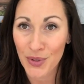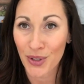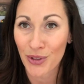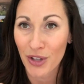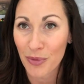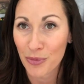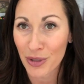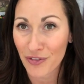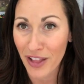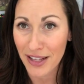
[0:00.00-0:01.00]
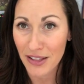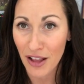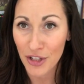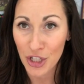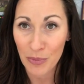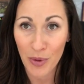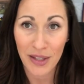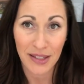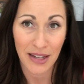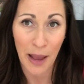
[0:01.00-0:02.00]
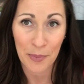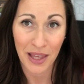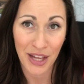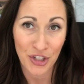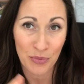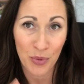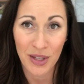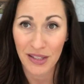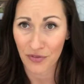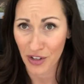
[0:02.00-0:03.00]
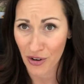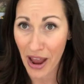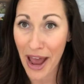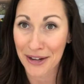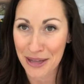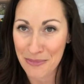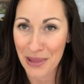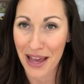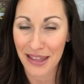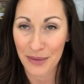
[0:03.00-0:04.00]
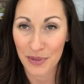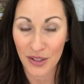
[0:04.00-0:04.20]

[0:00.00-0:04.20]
You can look up reflexology points and application points and figure out how to apply them.